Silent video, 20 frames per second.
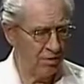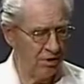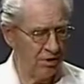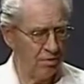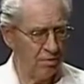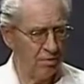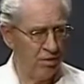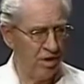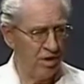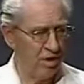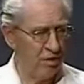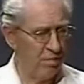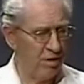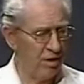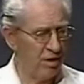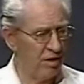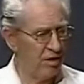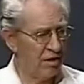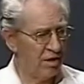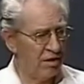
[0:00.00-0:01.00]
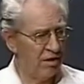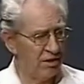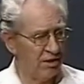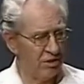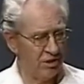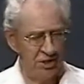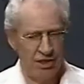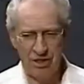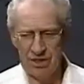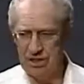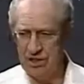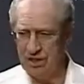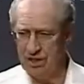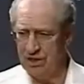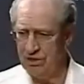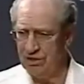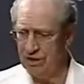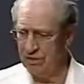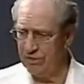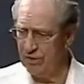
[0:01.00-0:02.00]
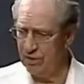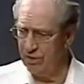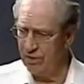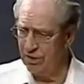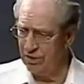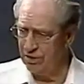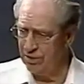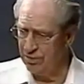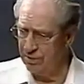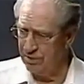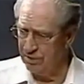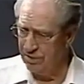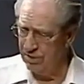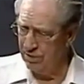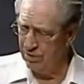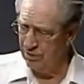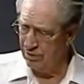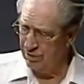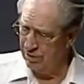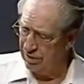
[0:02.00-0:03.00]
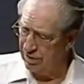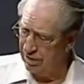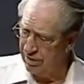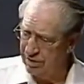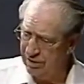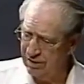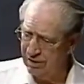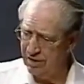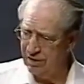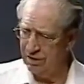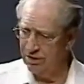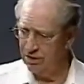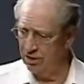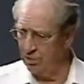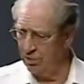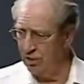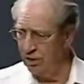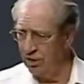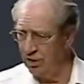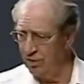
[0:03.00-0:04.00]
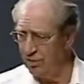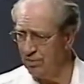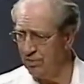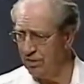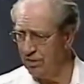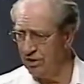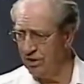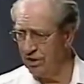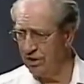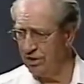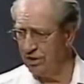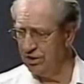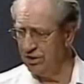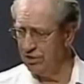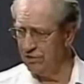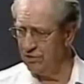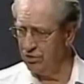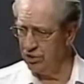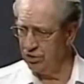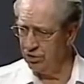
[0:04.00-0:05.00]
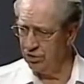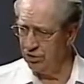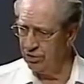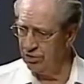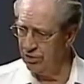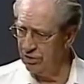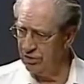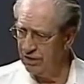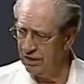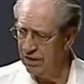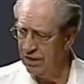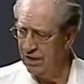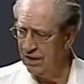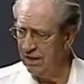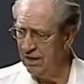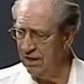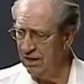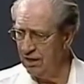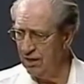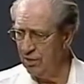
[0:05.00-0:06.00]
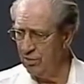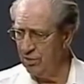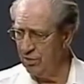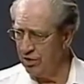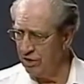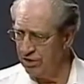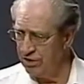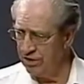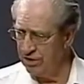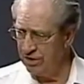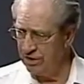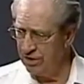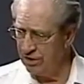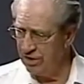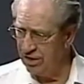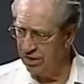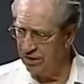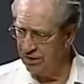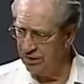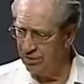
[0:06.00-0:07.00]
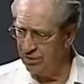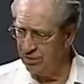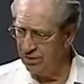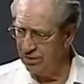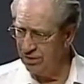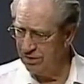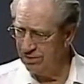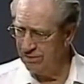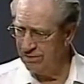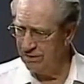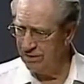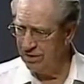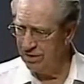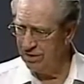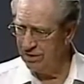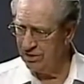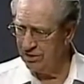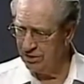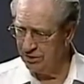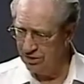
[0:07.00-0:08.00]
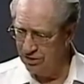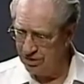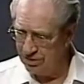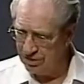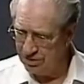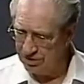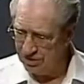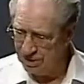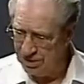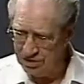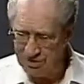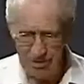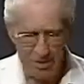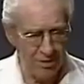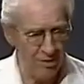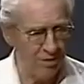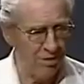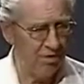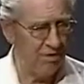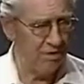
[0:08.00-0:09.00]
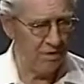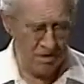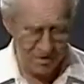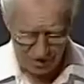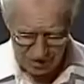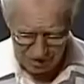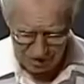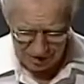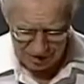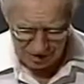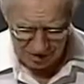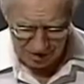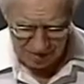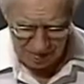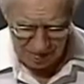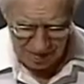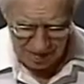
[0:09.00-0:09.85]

written primarily to Gentiles, of course, but there were a small percentage of Jews embracing the gospel, and so this is how he refers to them.